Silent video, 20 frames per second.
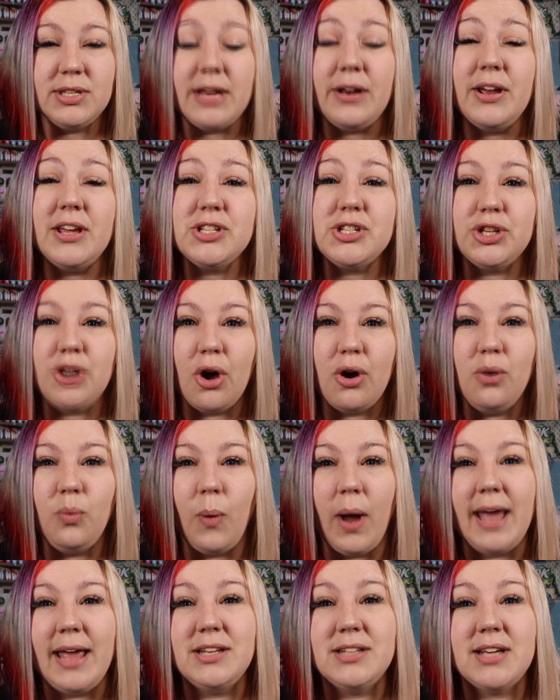there is no
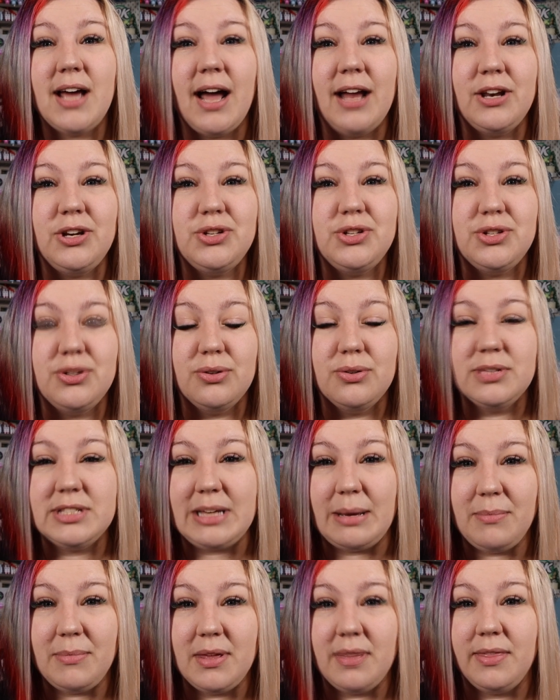way to undo
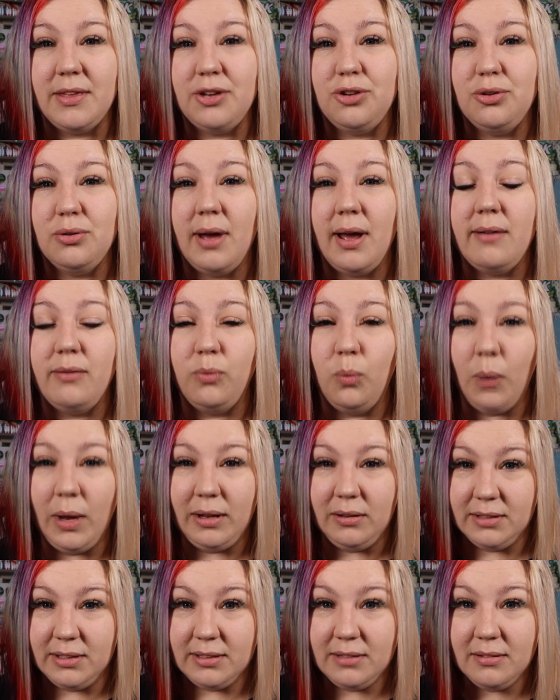something that you have
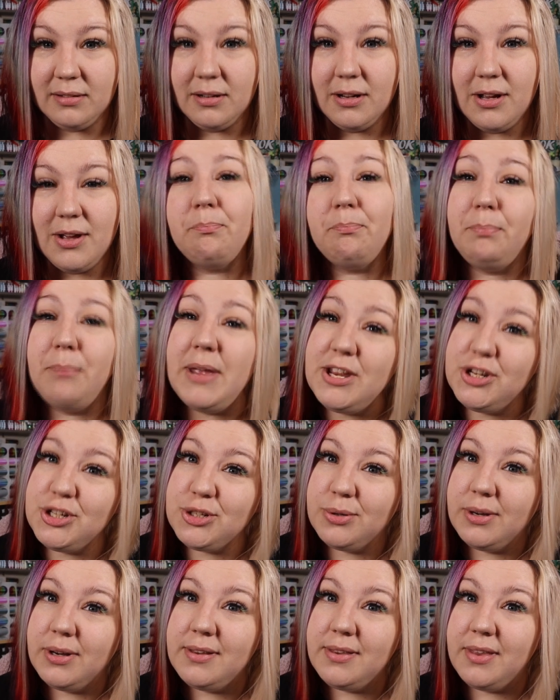welded. Be
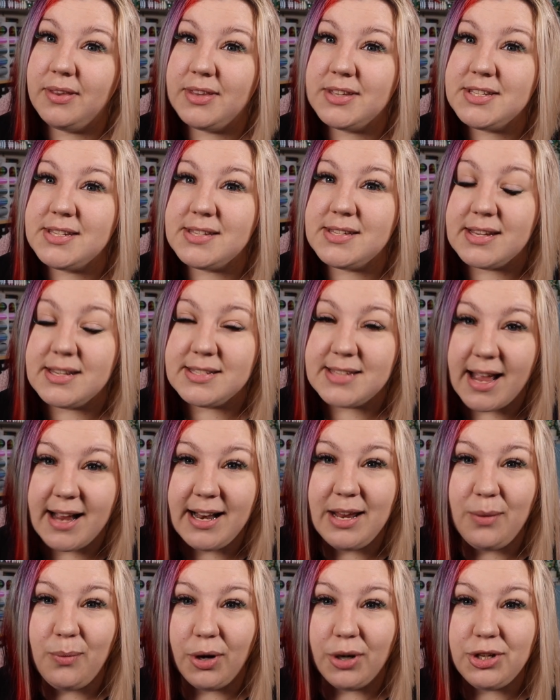sure that this is
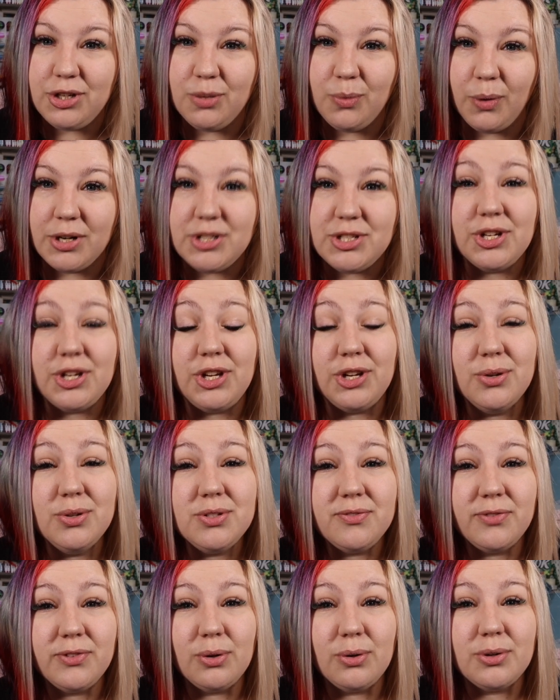exactly what you want to
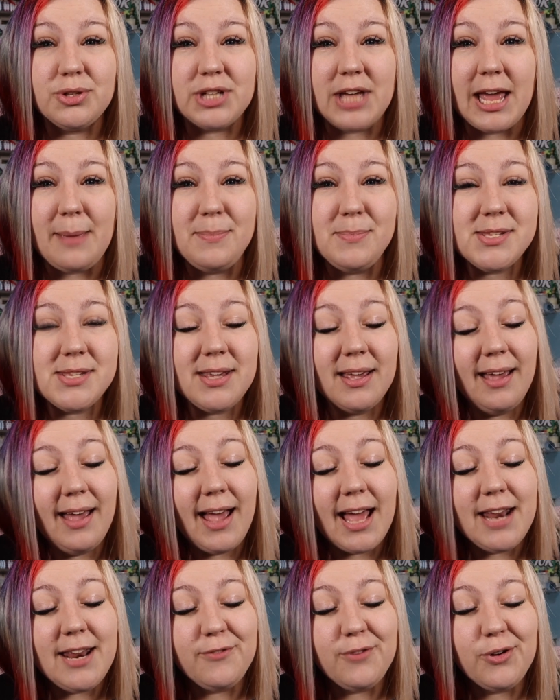use for your shapes,
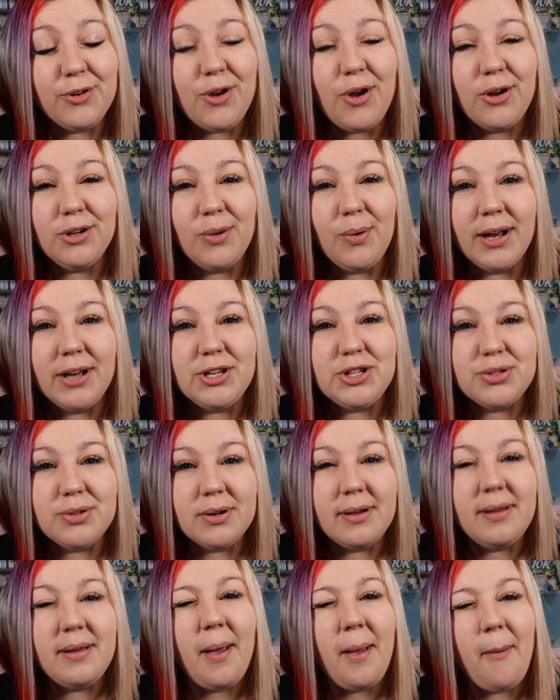and if you're not quite
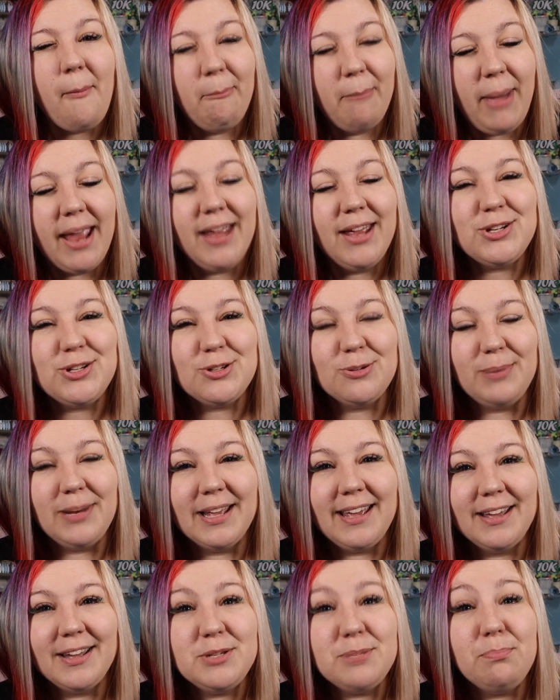sure, make a
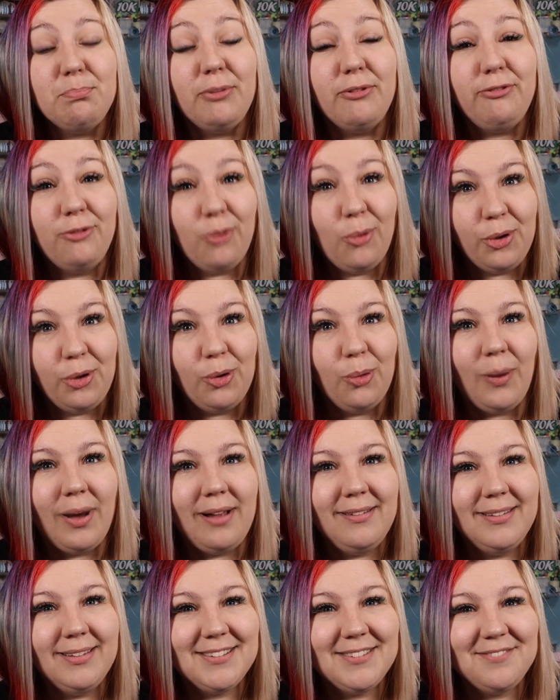duplicate before you
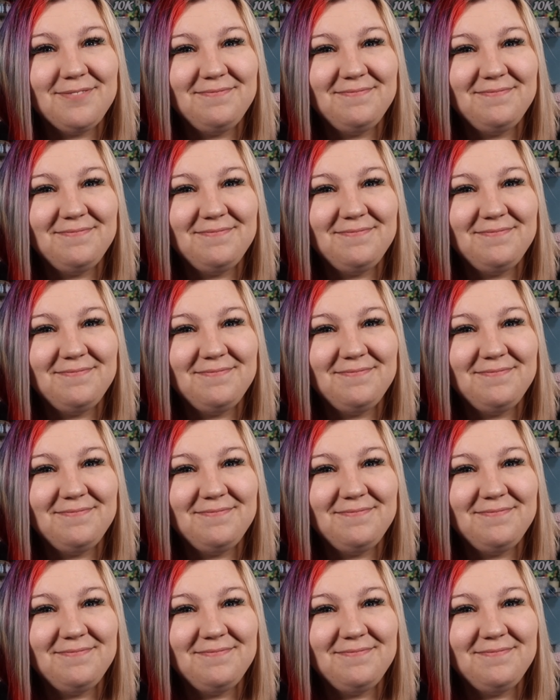weld.